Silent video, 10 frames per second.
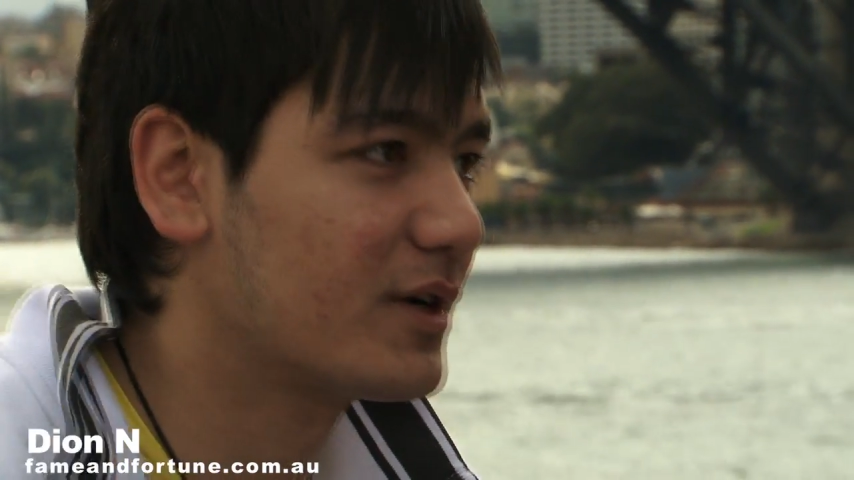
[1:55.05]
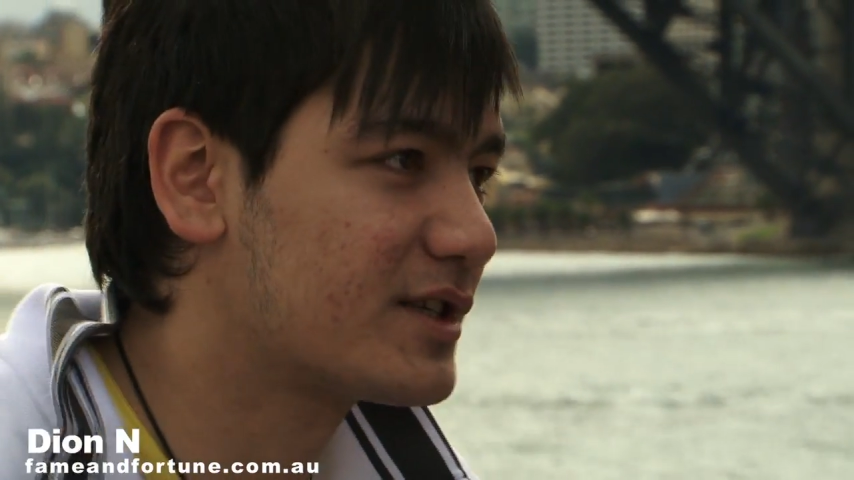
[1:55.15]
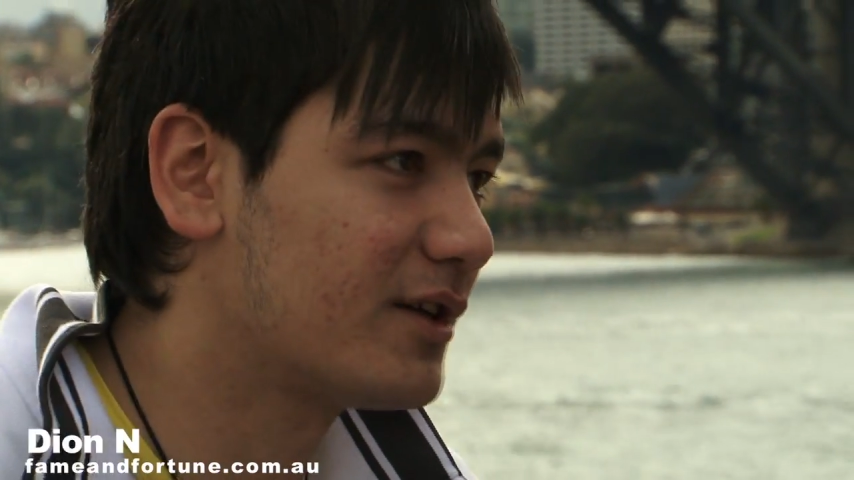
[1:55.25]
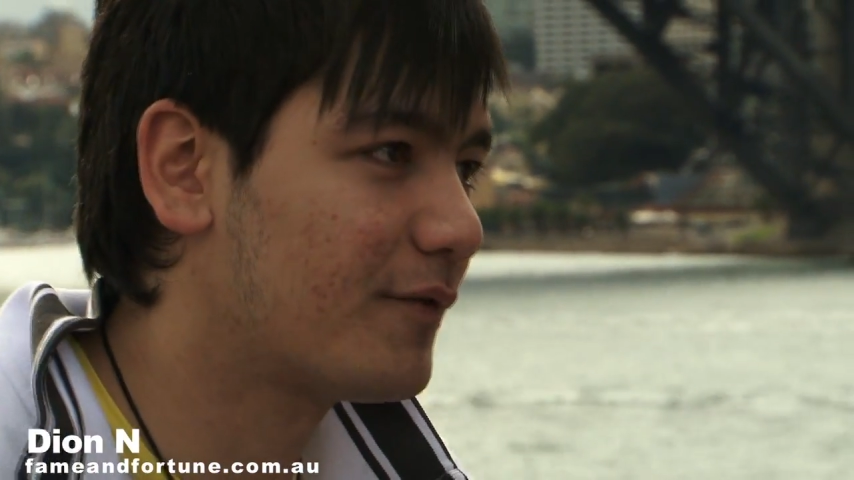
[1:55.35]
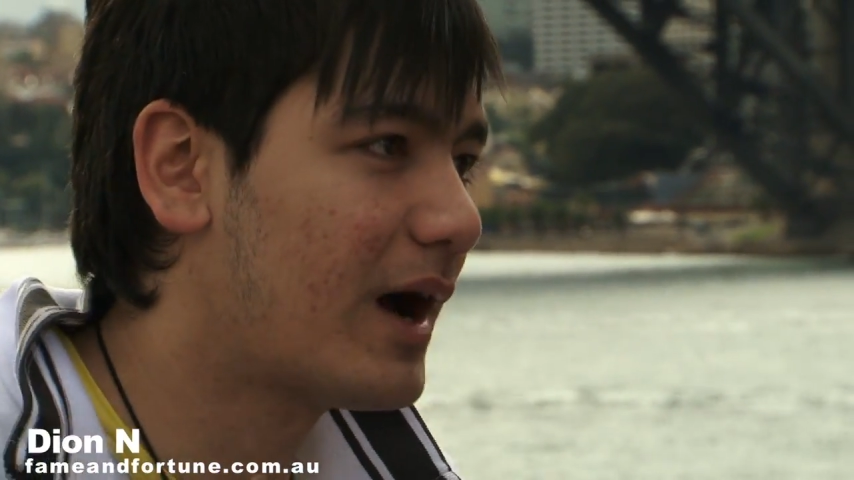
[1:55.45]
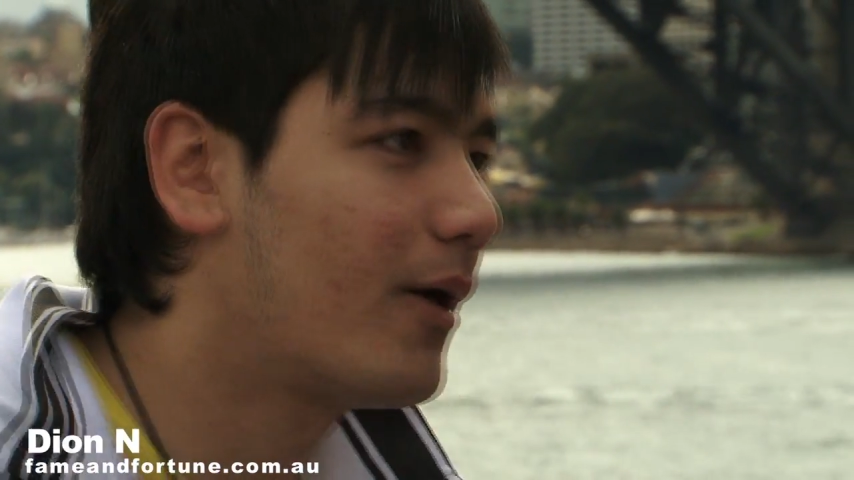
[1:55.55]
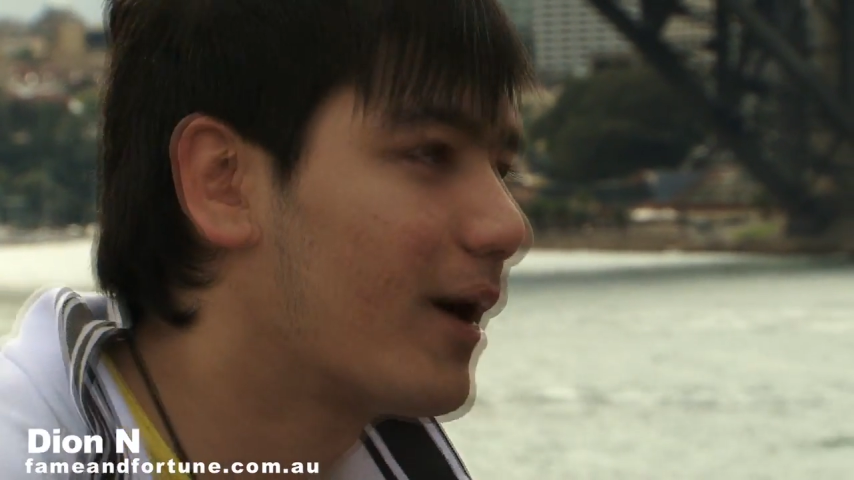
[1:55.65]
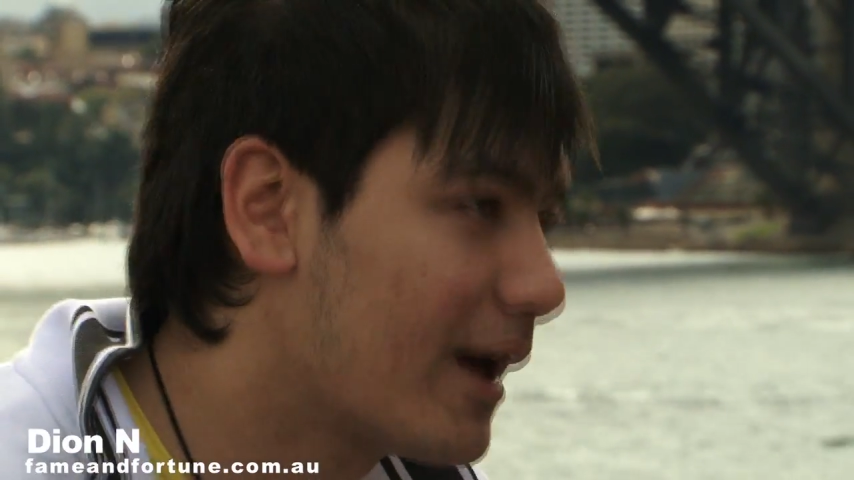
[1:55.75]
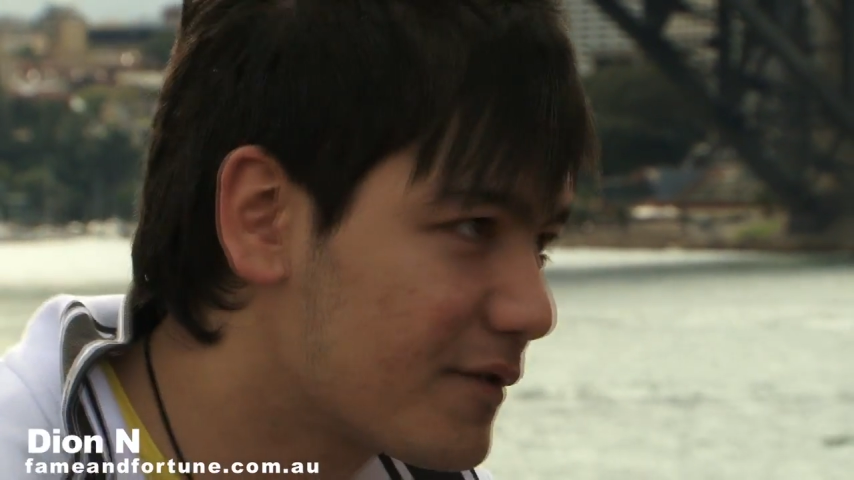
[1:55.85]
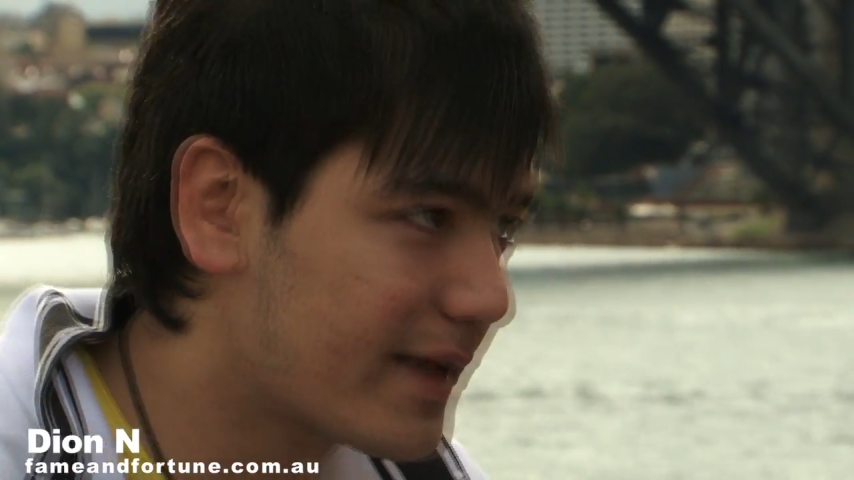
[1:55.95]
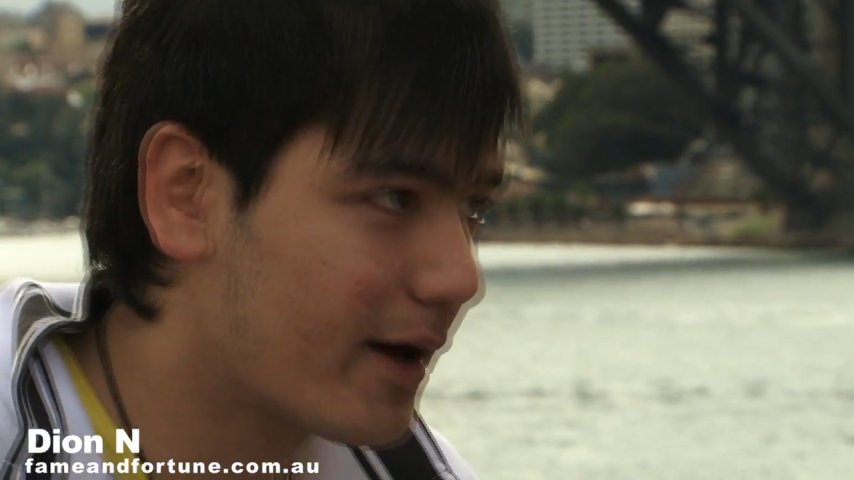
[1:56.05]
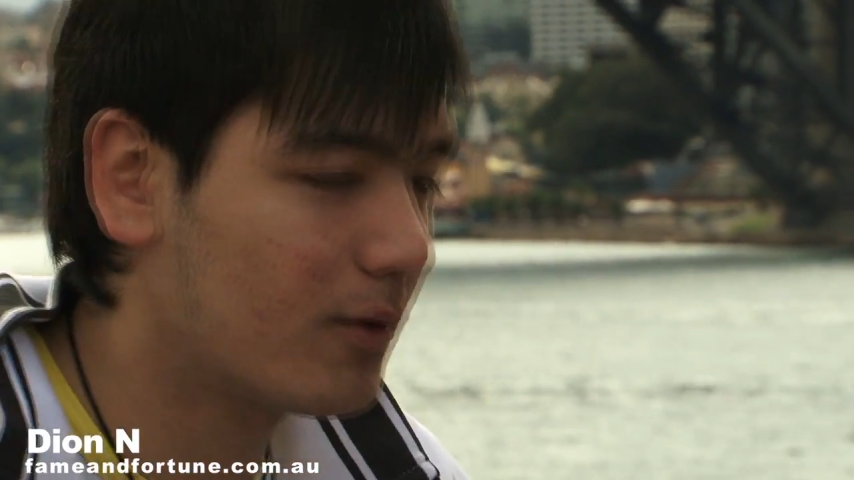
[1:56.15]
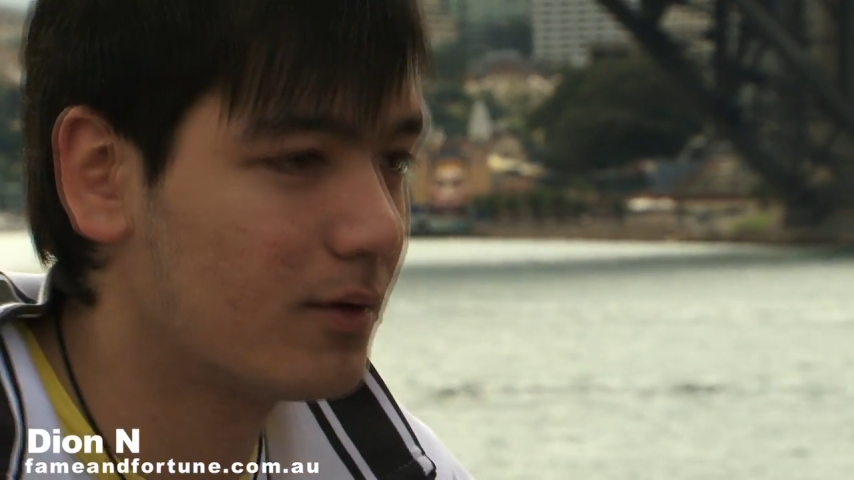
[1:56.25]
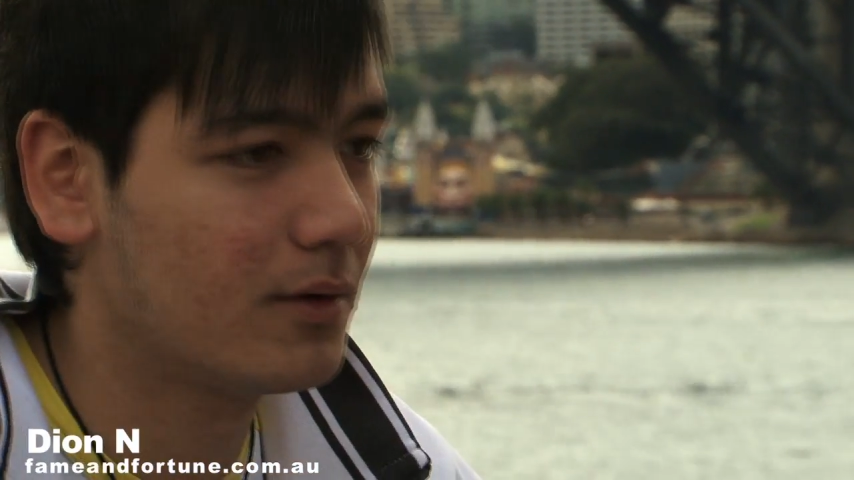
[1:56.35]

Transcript: stuff, our lifestyle,